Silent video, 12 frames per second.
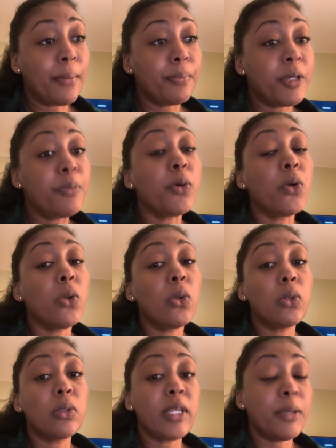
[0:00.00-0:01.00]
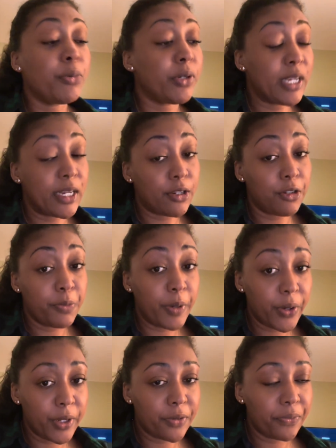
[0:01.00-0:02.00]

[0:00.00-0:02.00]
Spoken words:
People, they protect their spirit.